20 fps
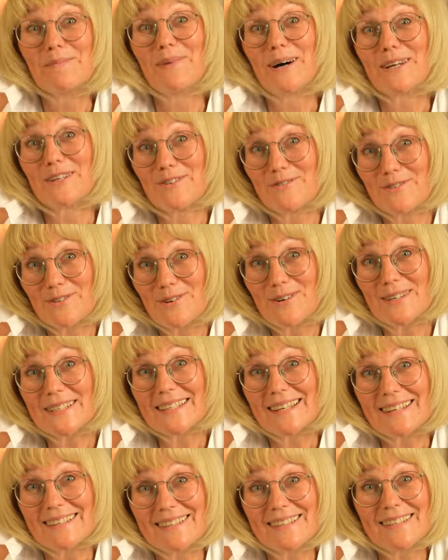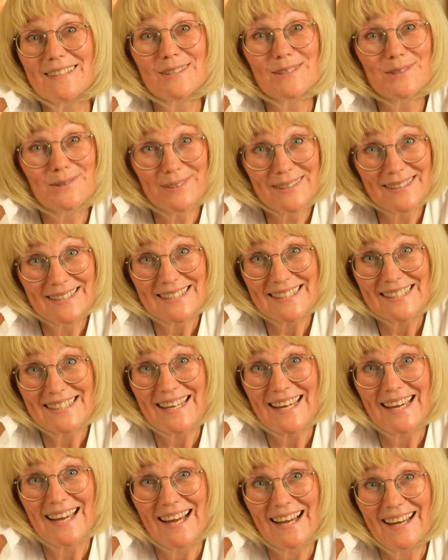But of course, things couldn't
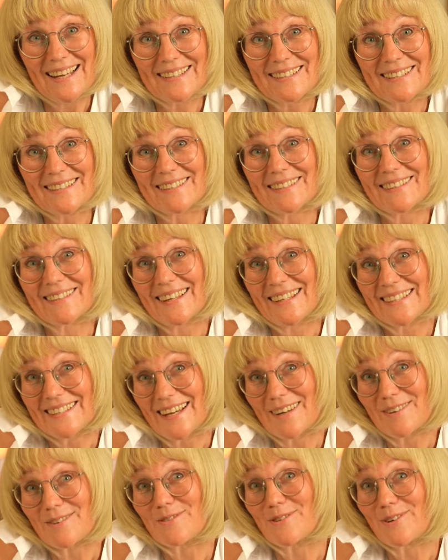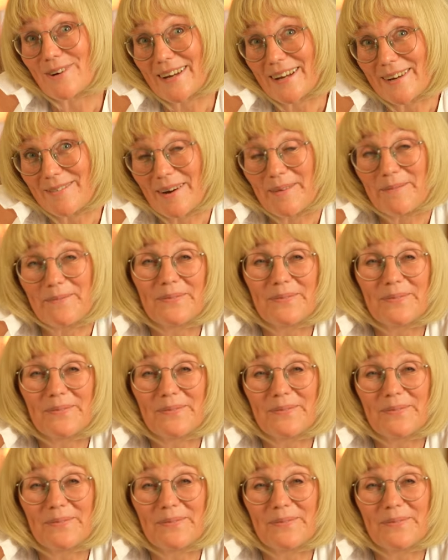stay under the radar forever.